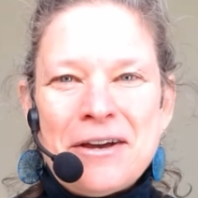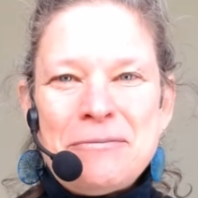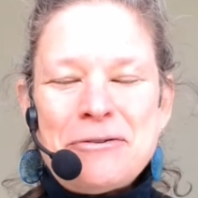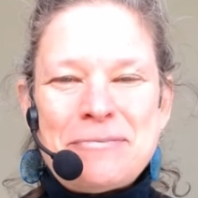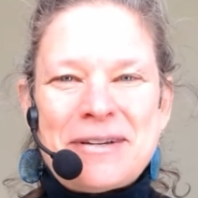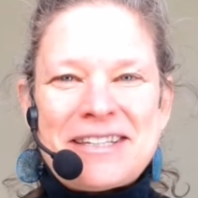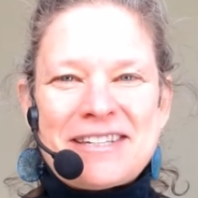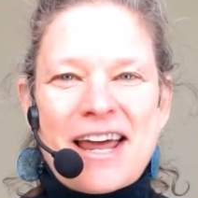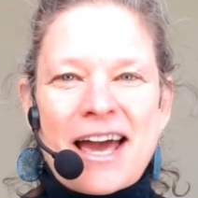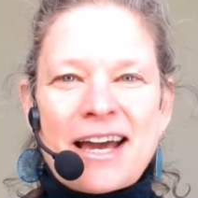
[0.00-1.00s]
movement
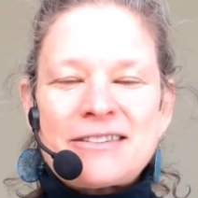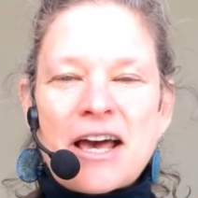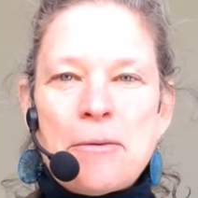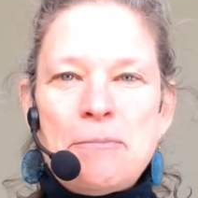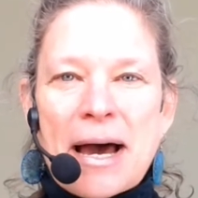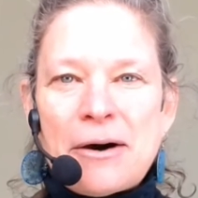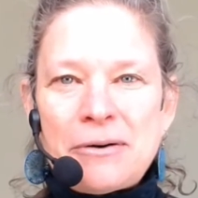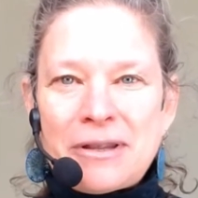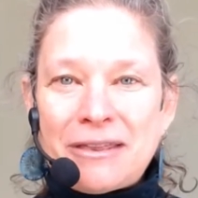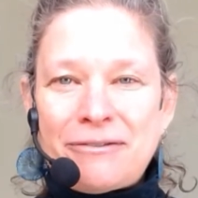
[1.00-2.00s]
snacks about
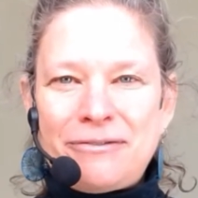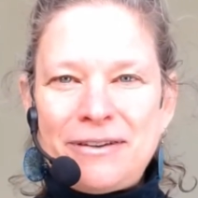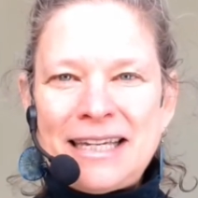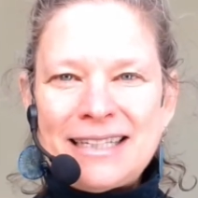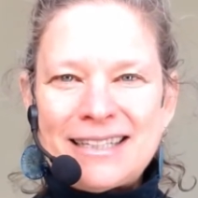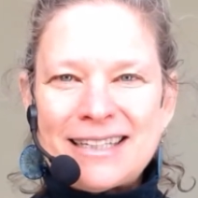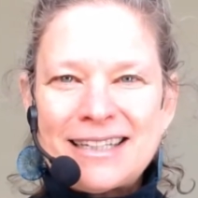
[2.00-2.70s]
the feet,